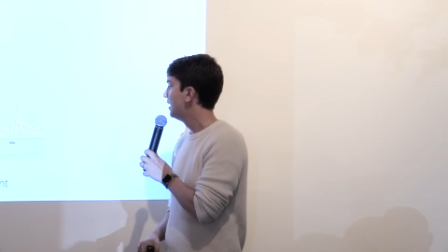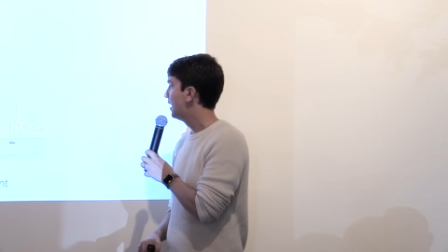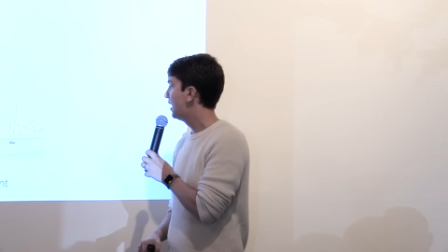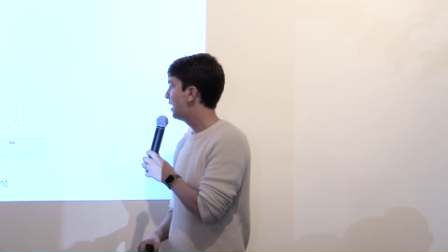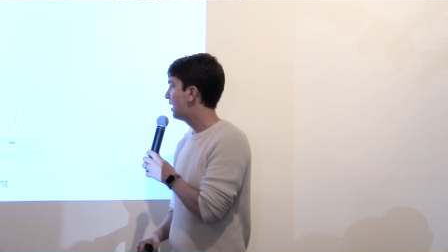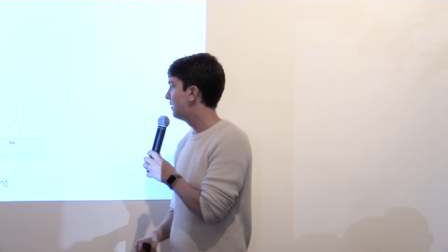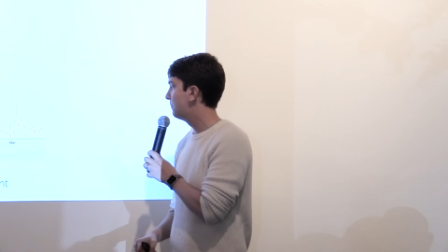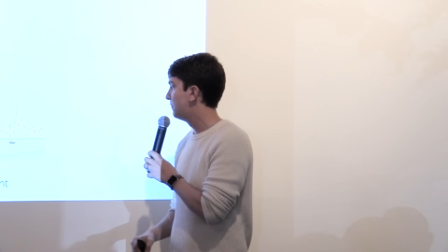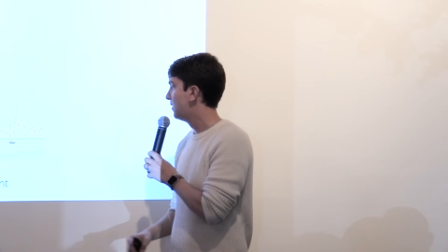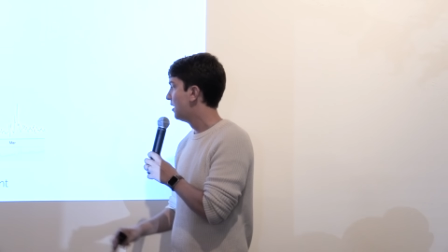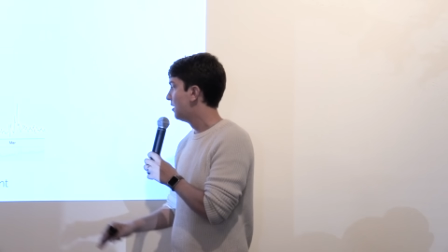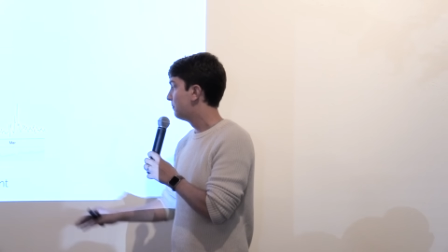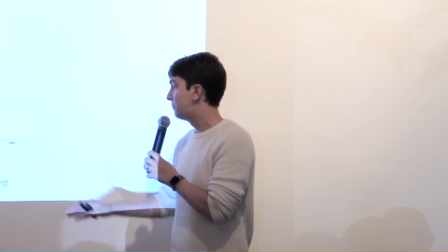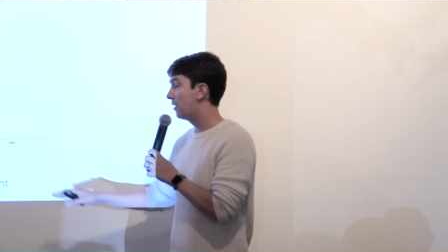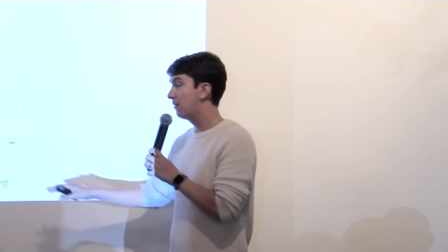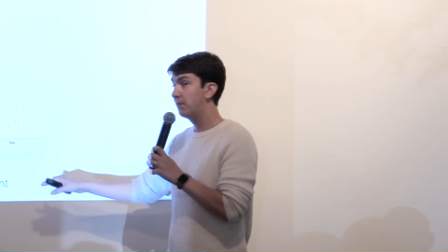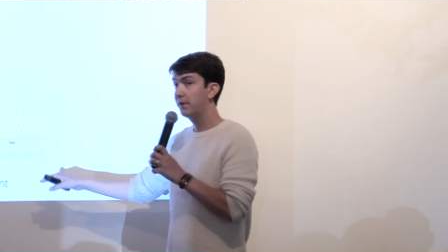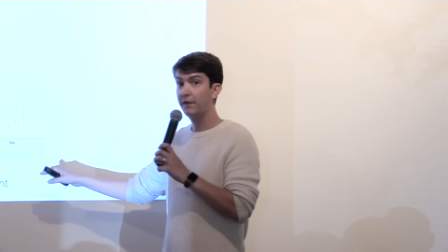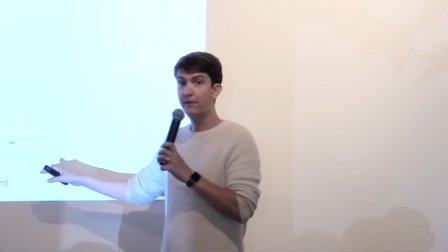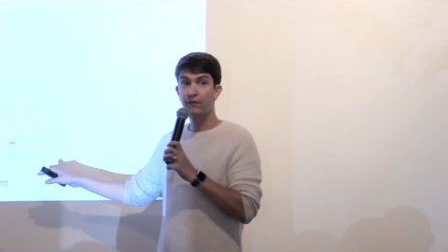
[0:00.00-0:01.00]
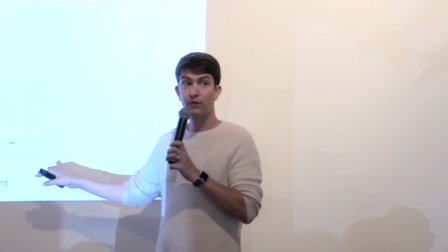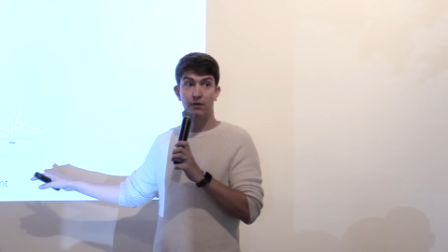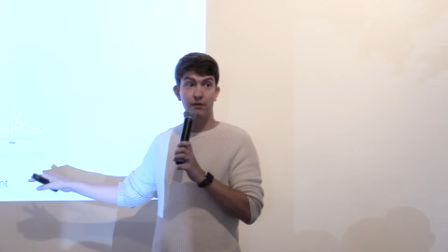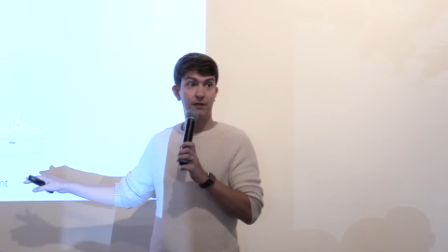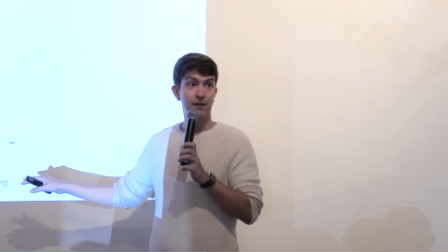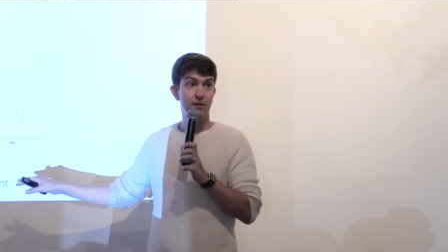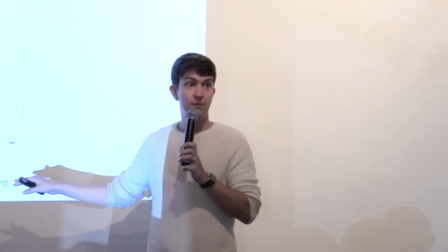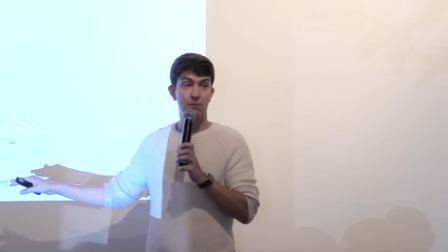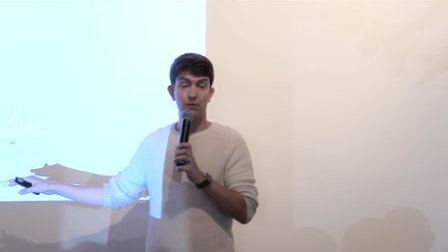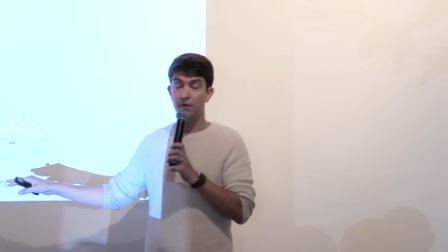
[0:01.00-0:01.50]
But we
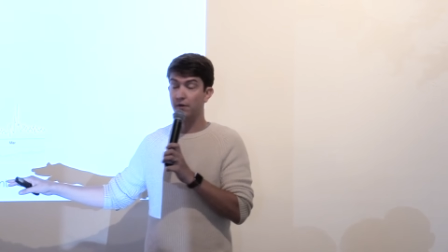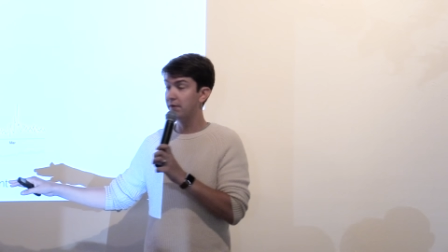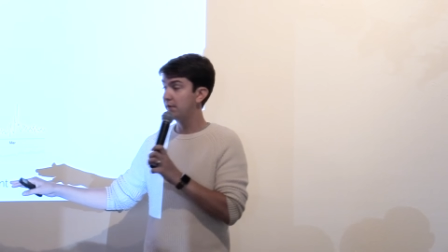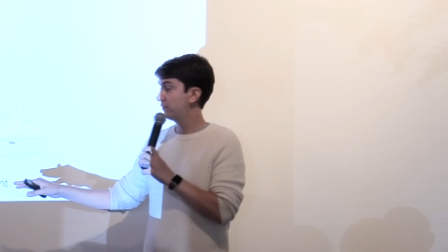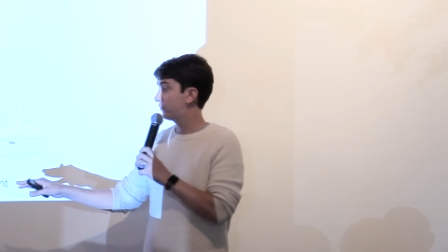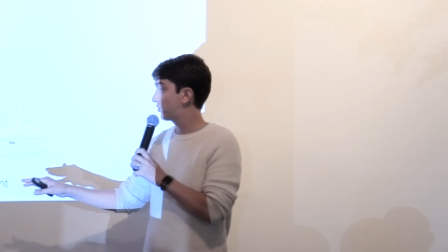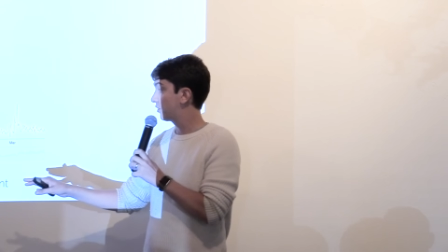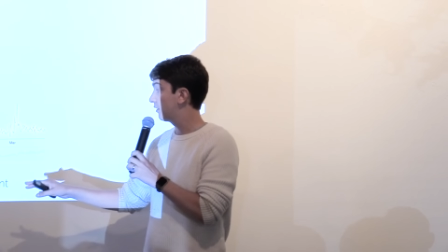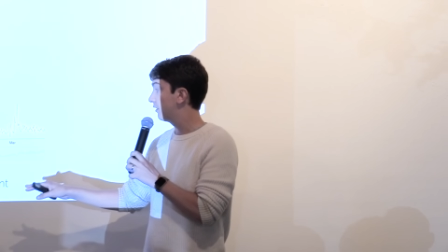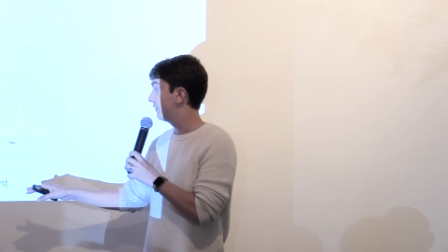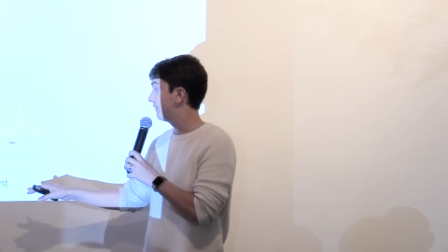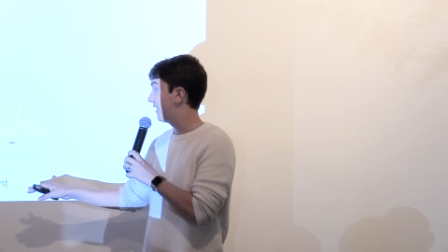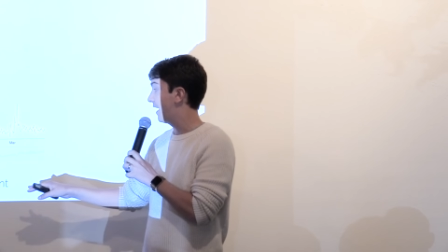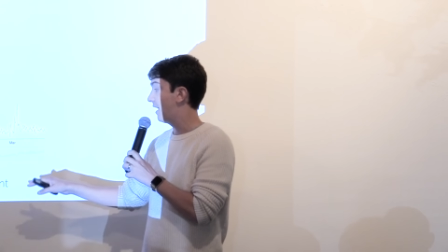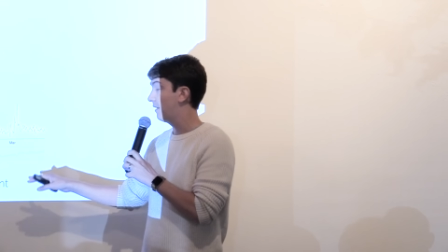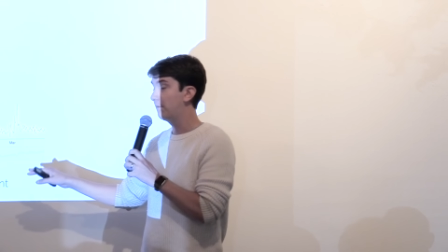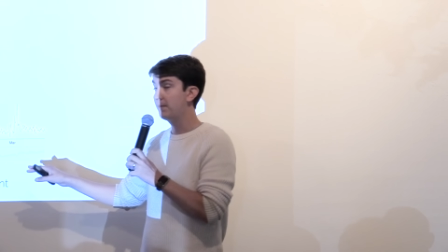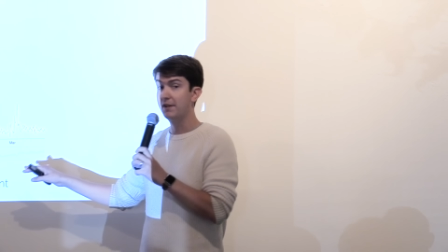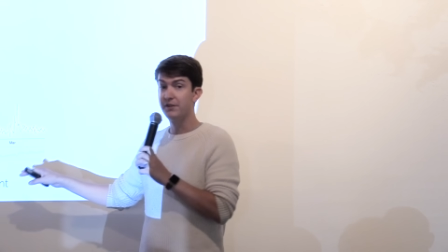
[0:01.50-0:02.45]
certainly weren't sure of that.